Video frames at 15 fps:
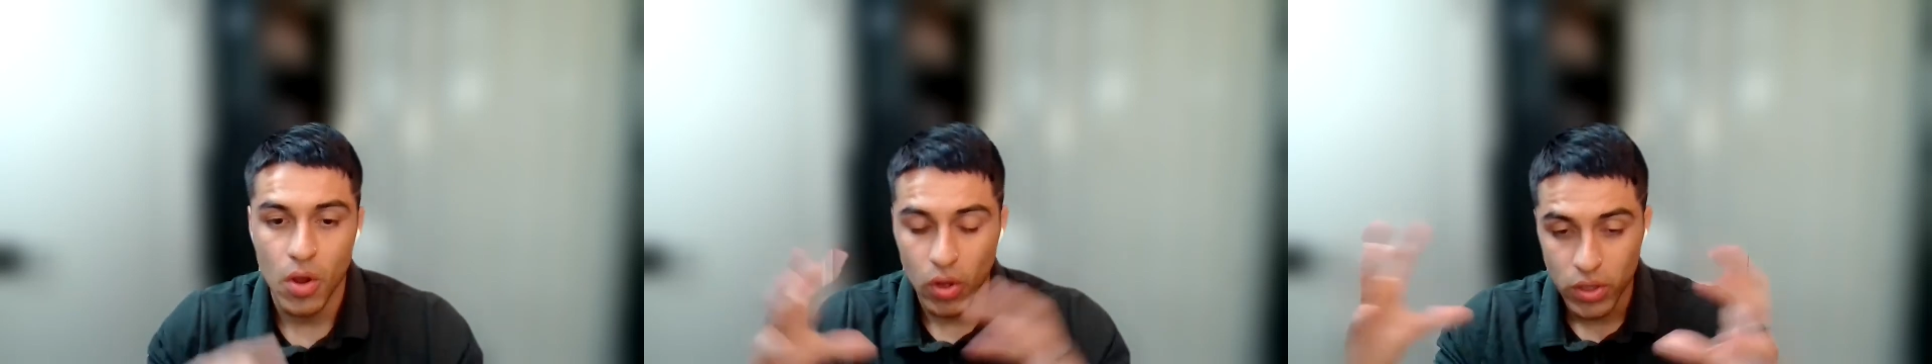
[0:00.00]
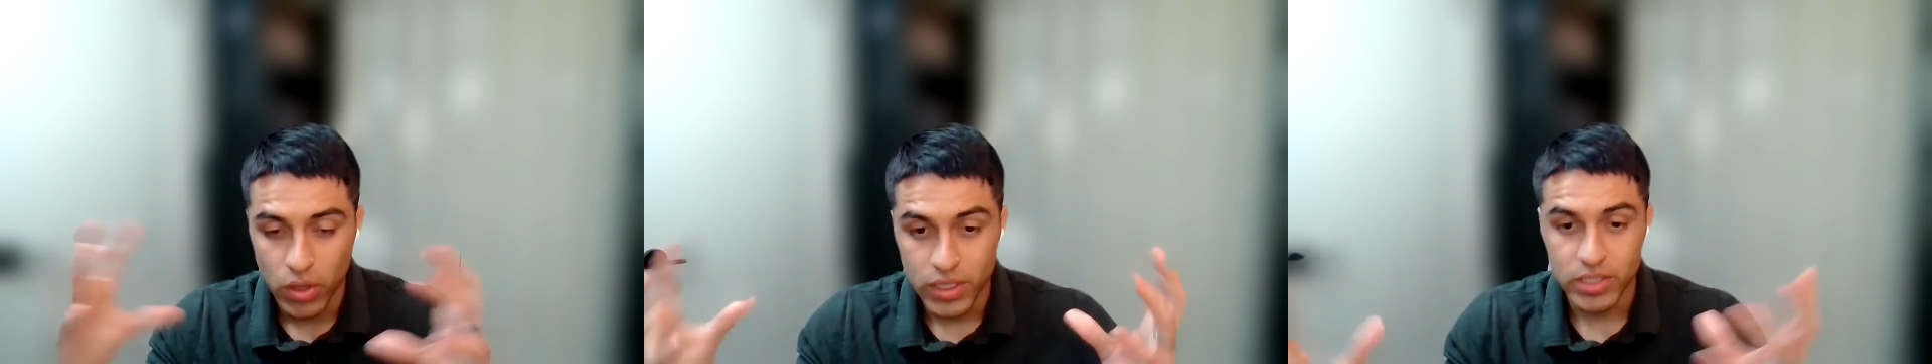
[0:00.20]

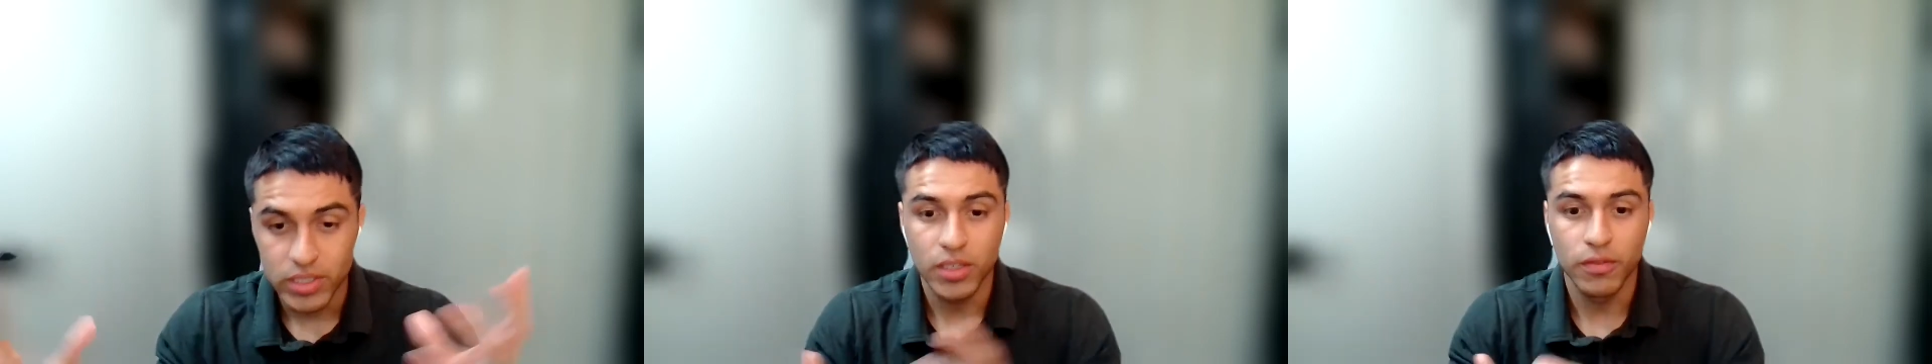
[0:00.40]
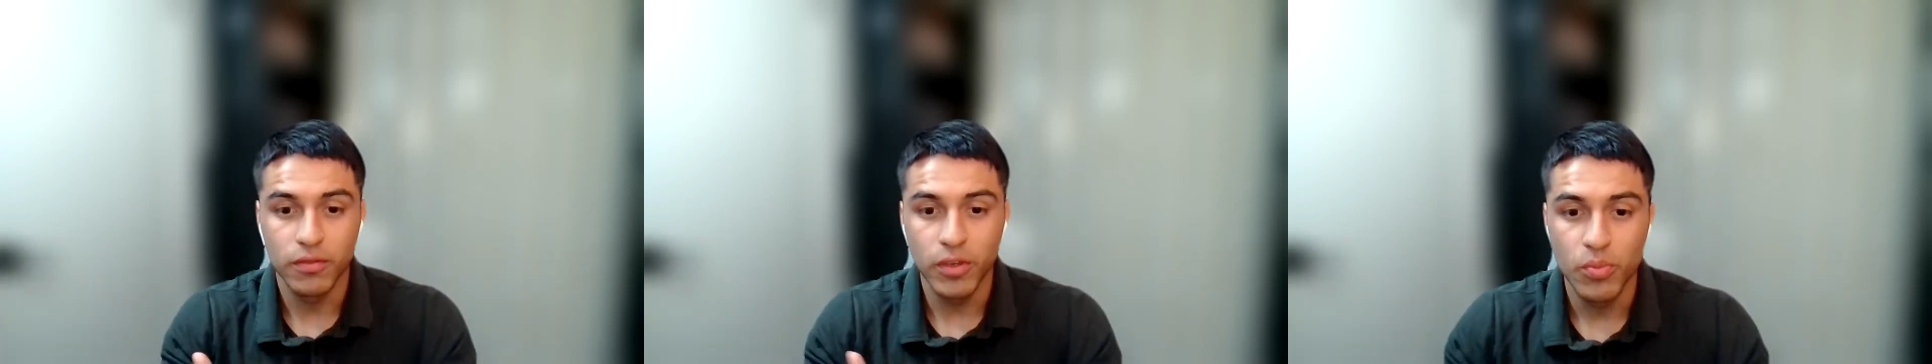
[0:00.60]

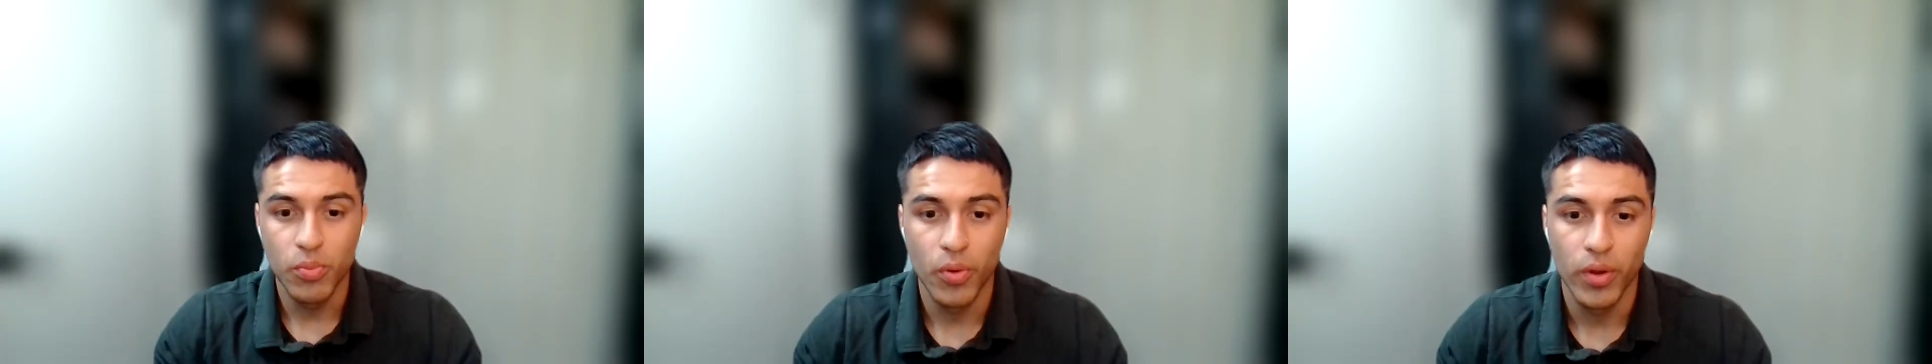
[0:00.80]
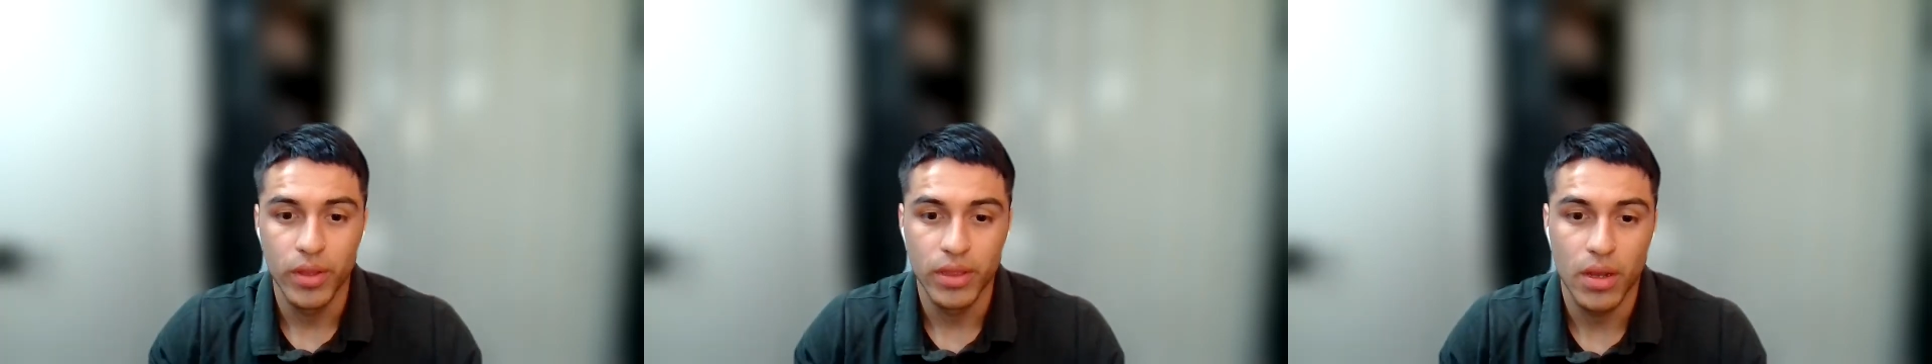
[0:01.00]
holistic
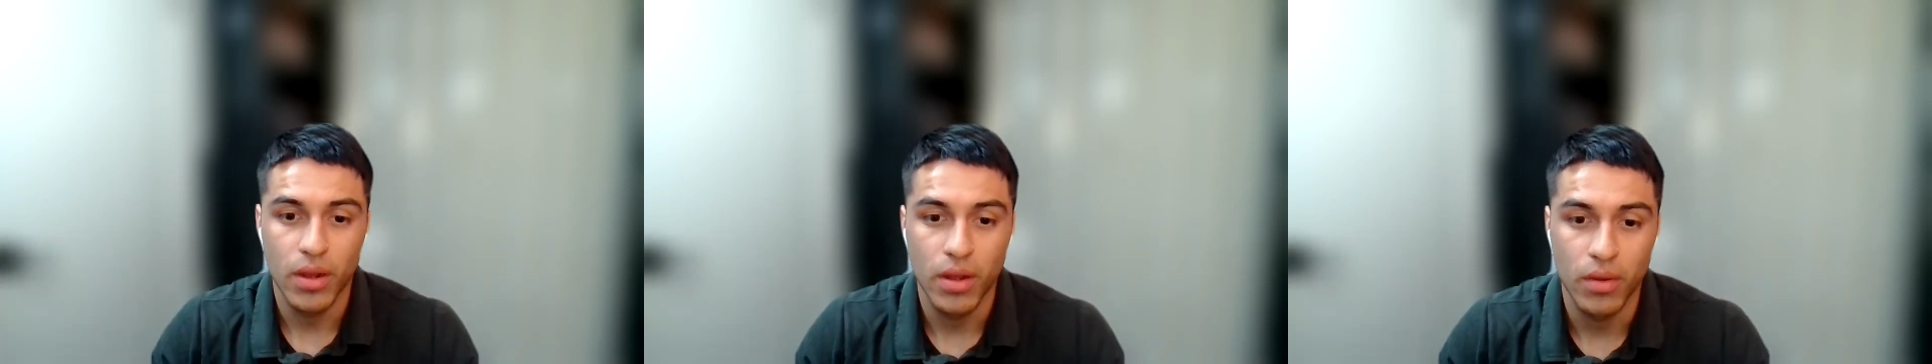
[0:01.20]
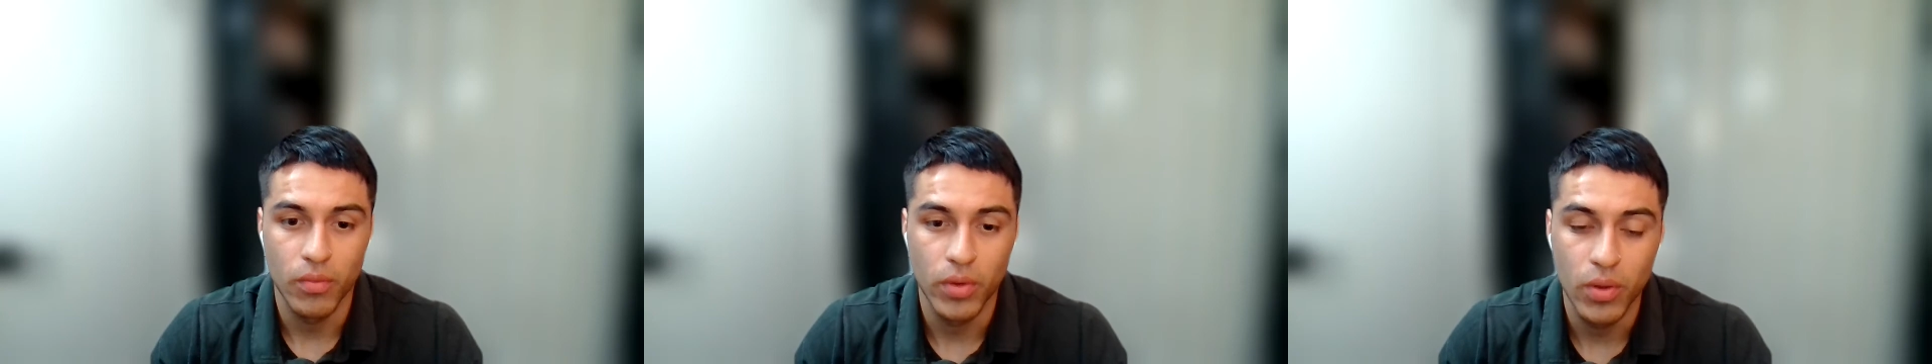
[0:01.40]
viewpoint
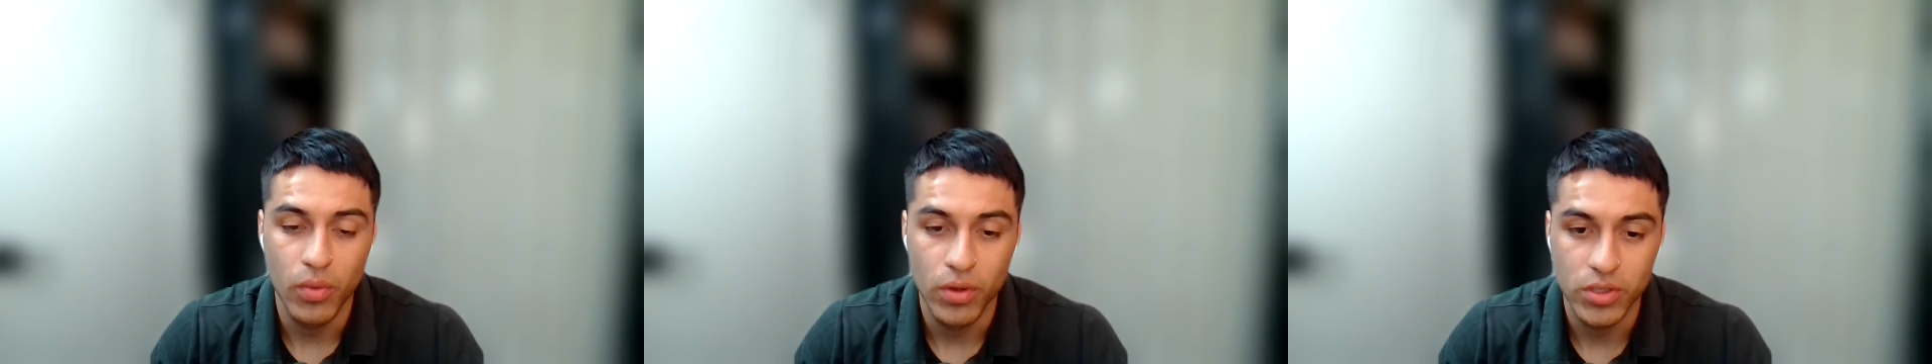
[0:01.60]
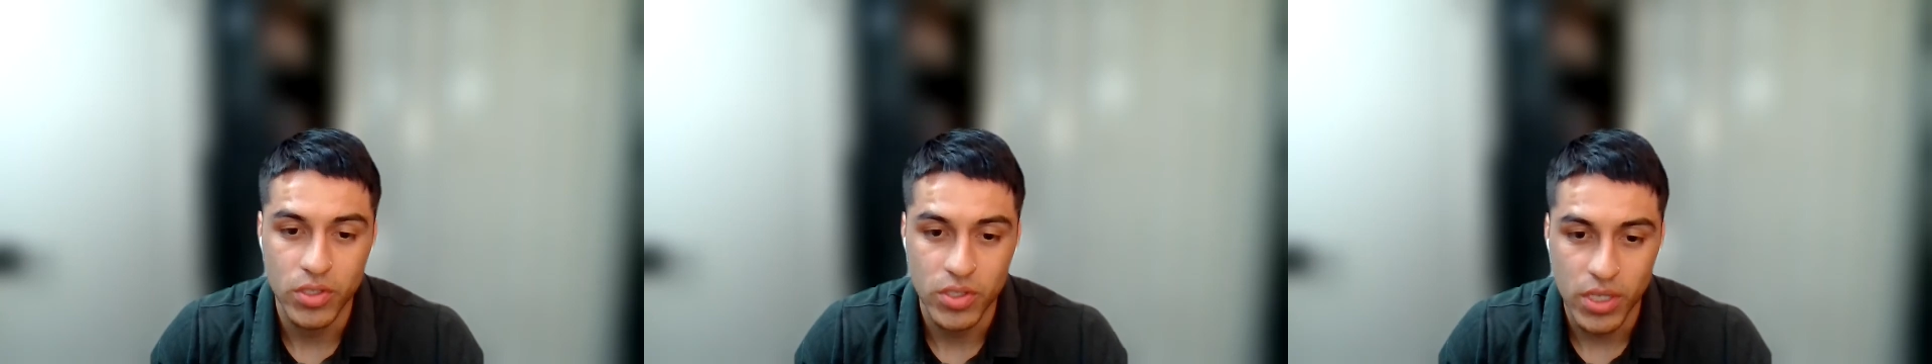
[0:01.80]
that we
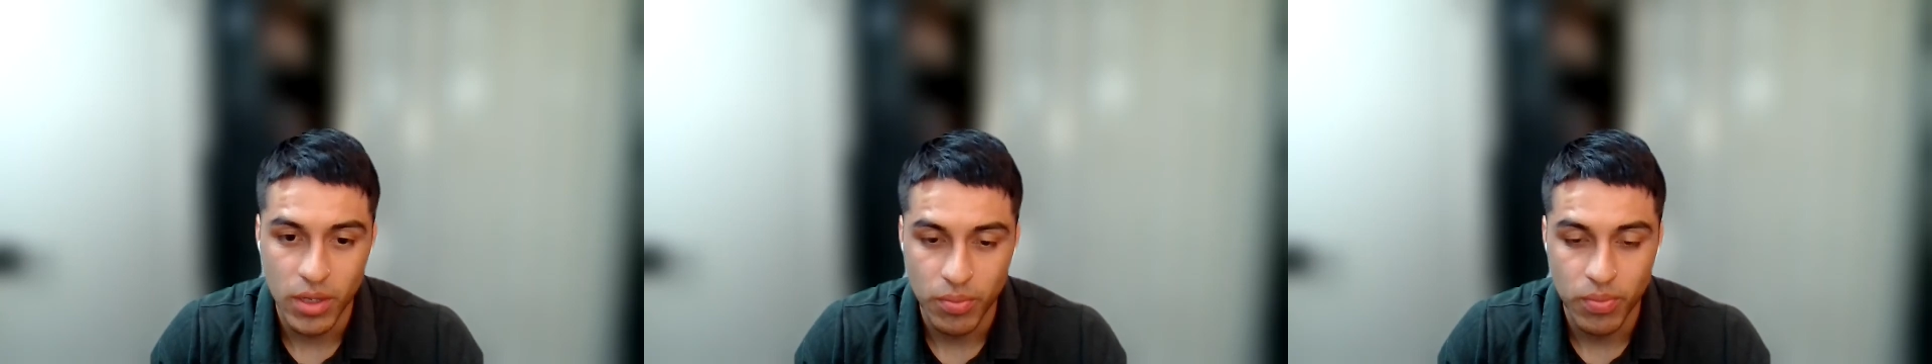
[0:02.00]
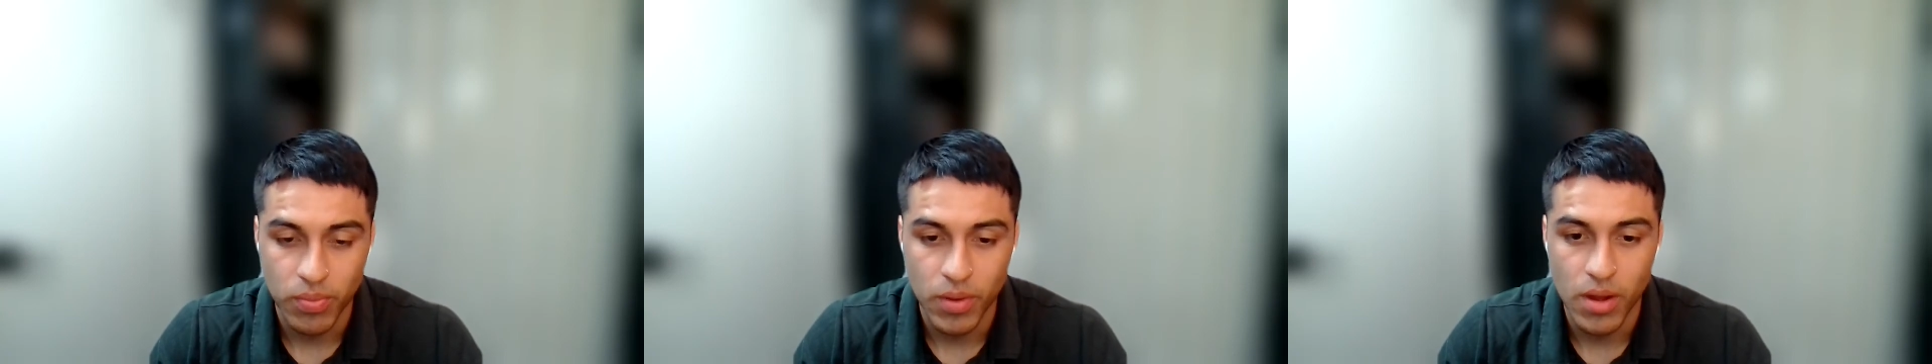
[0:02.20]
want to take